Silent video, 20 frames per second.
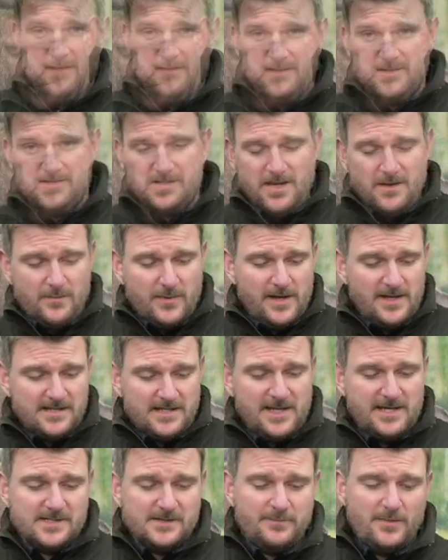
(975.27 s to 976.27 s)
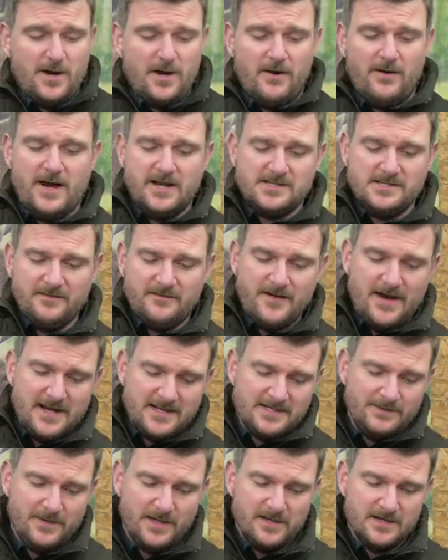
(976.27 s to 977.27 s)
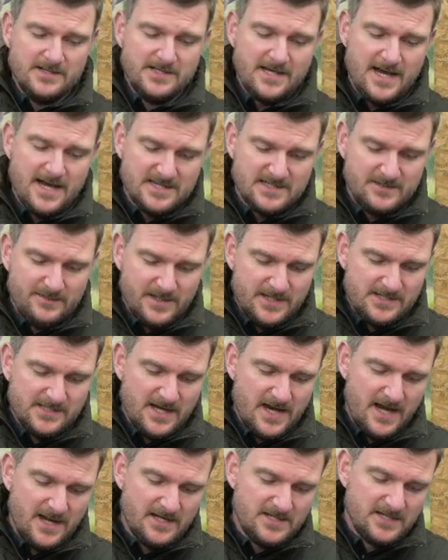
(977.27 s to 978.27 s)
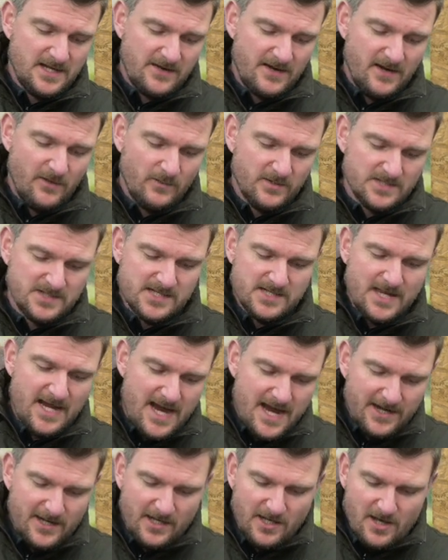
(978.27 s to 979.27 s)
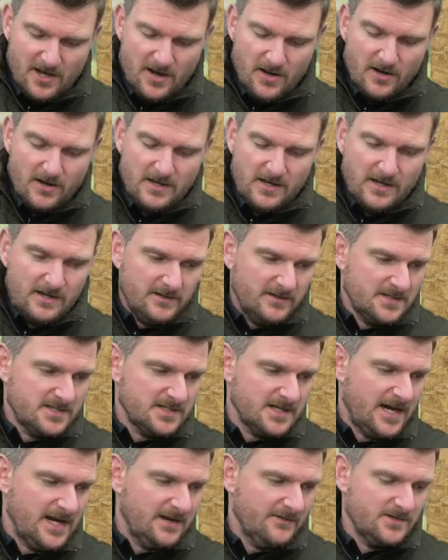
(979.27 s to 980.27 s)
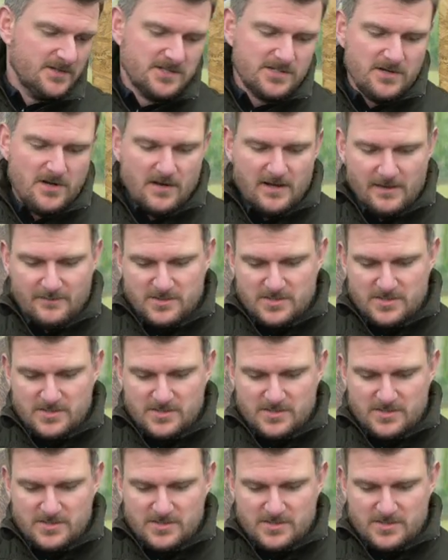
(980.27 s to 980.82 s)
The cheek piece is a polarizing factor because it has to be designed so that it will slide along the side of the stock.